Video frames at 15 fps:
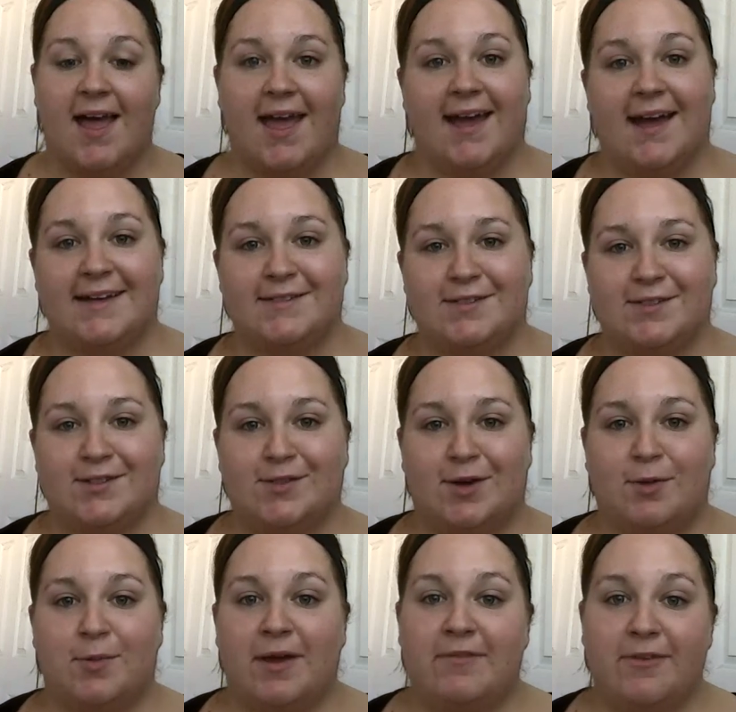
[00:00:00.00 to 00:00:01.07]
Hey guys,
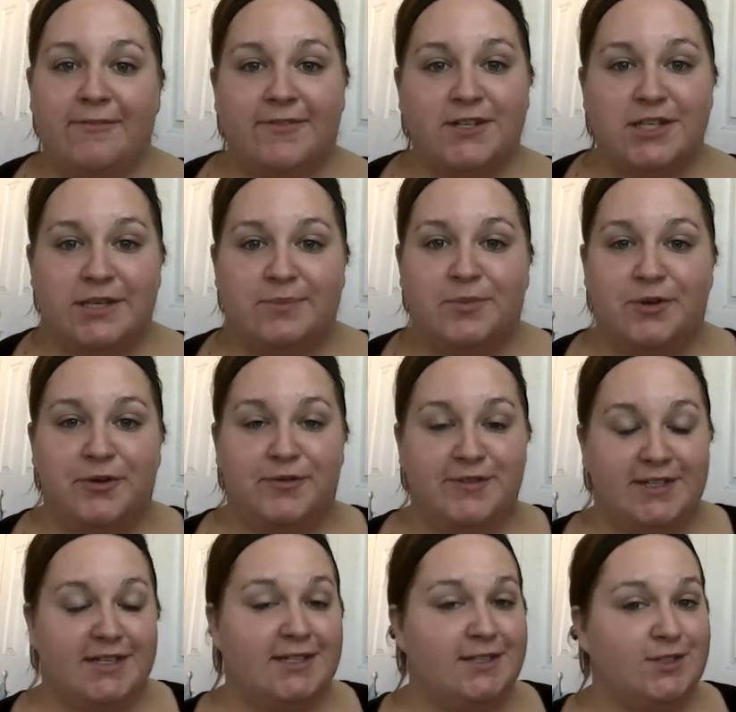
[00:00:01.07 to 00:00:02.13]
so we have officially moved
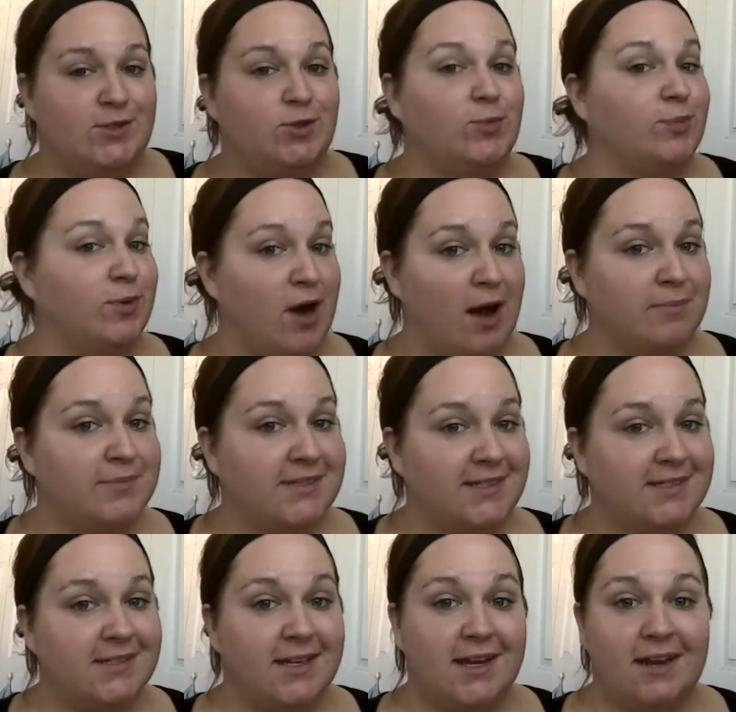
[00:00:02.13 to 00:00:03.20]
into prom
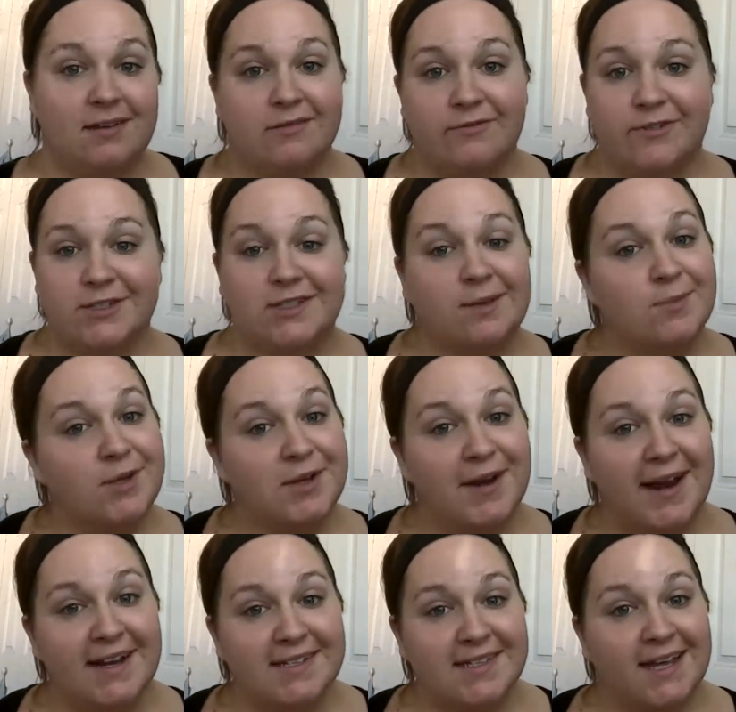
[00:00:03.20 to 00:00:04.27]
season, and for some of you
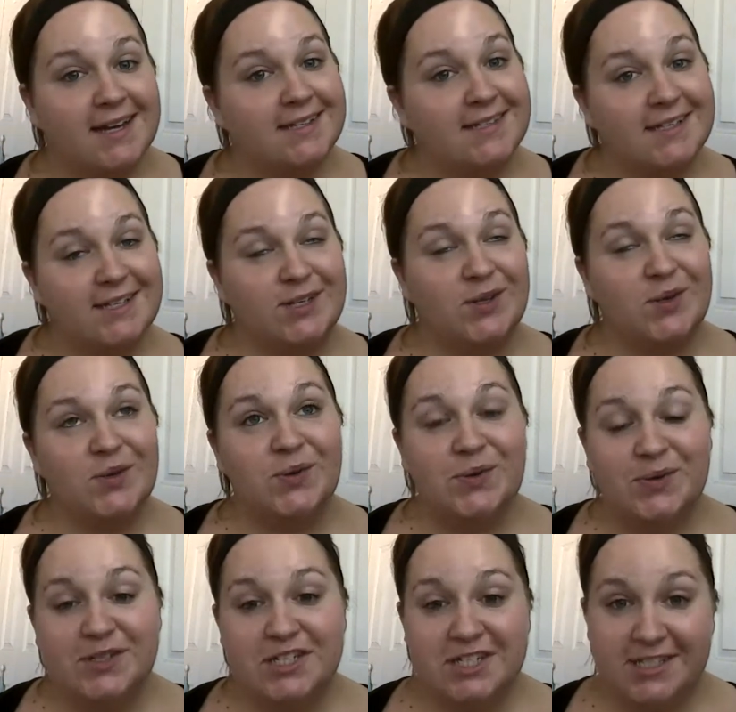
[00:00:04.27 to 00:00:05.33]
guys that is a
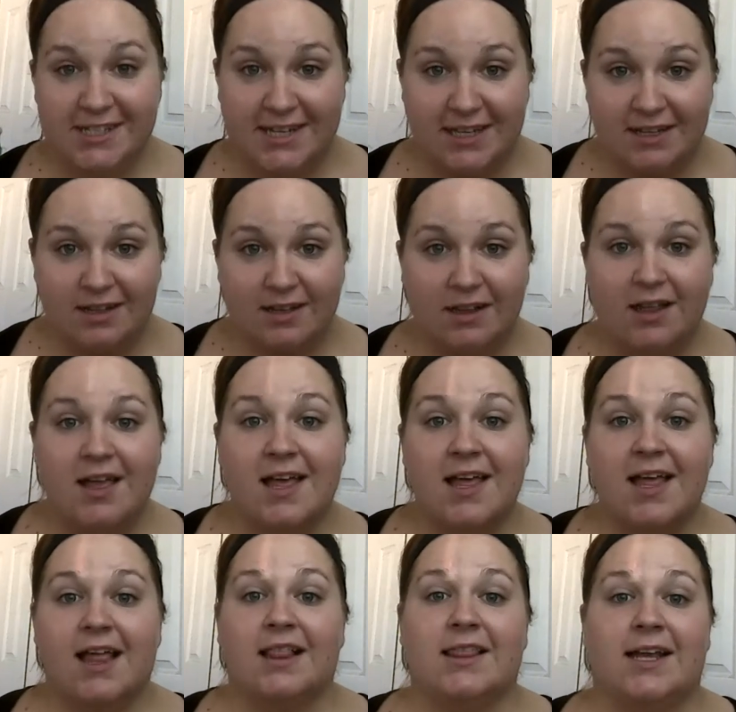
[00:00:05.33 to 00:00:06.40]
huge deal.
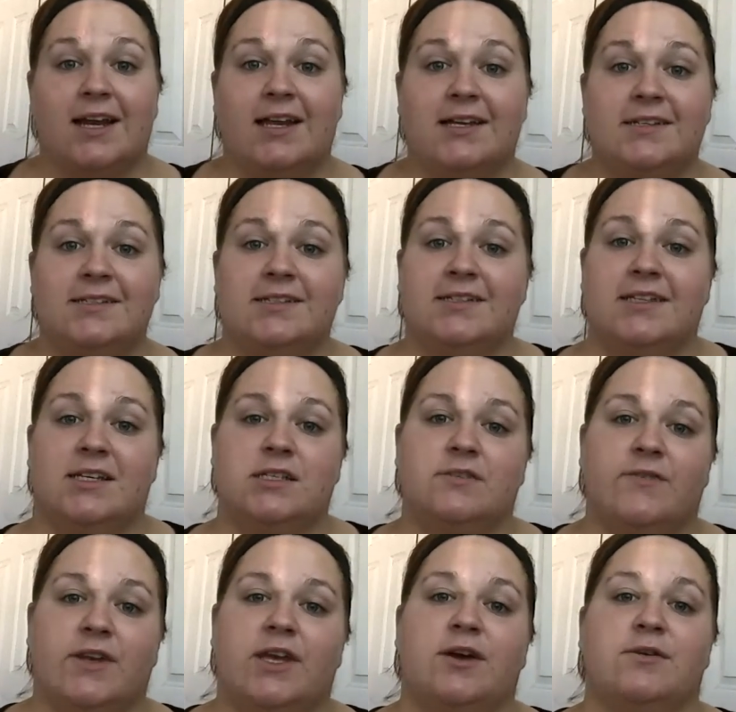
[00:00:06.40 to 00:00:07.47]
Ladies, these
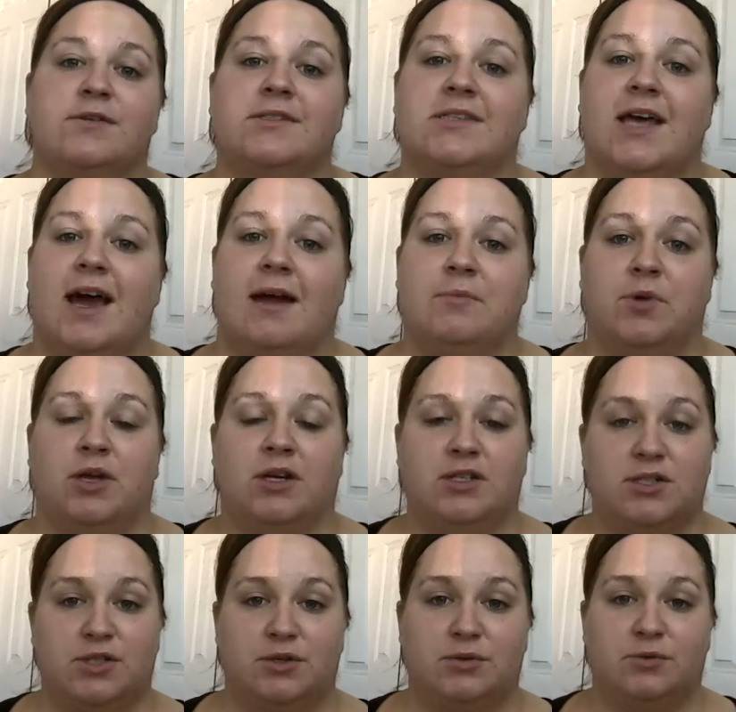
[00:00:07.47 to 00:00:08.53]
videos that I'm going to
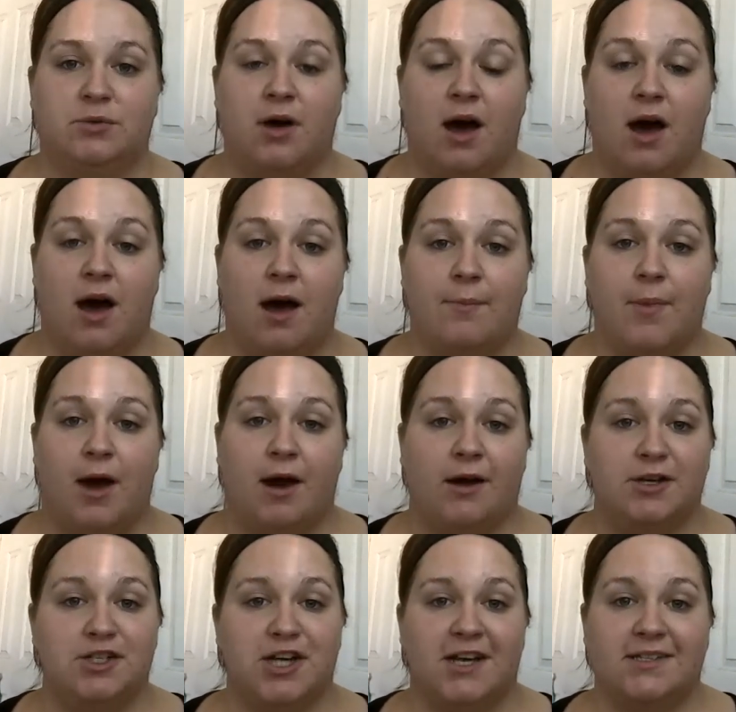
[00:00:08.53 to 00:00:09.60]
do are
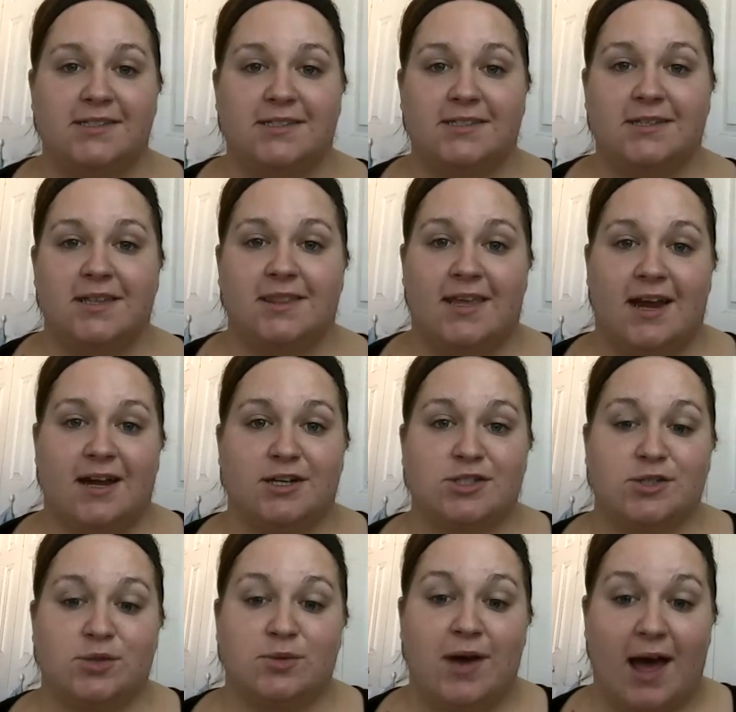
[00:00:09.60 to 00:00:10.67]
just there
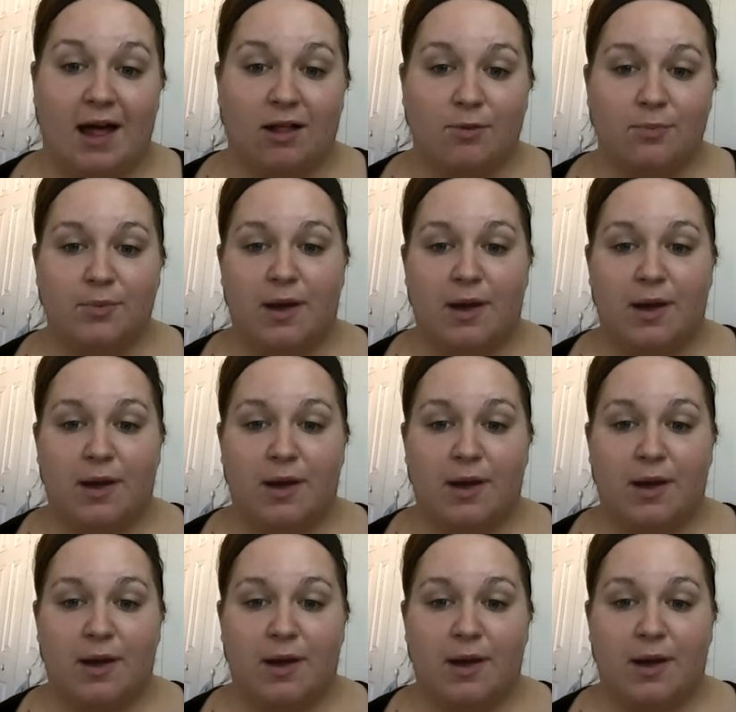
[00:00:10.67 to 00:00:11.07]
to help.